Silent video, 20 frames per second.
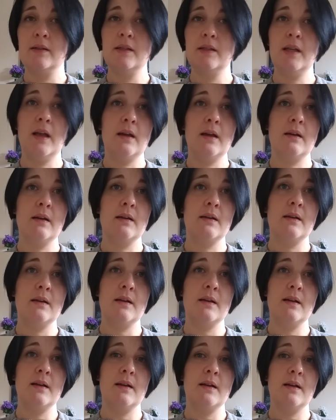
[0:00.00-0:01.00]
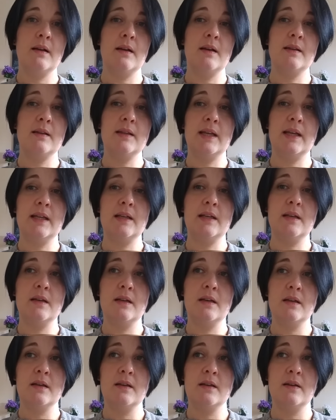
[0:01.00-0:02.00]
Yeah, and
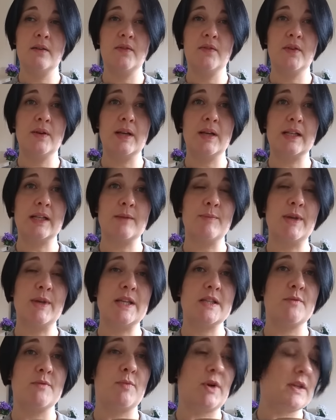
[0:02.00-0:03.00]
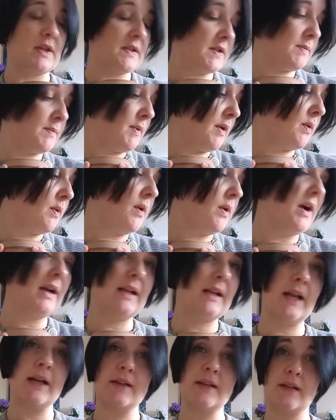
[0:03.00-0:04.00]
then a few little bits of presents, but I'm
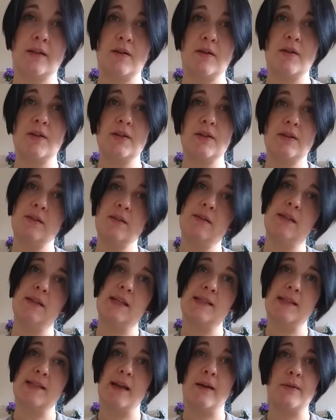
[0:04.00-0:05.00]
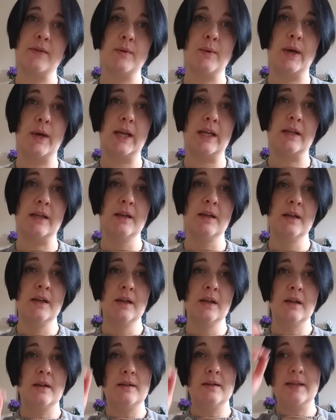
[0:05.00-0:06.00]
quite glad I got this out of the way
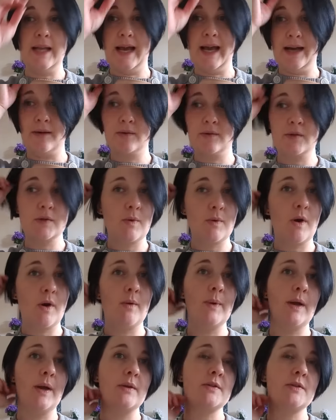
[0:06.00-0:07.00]
now, because what are we,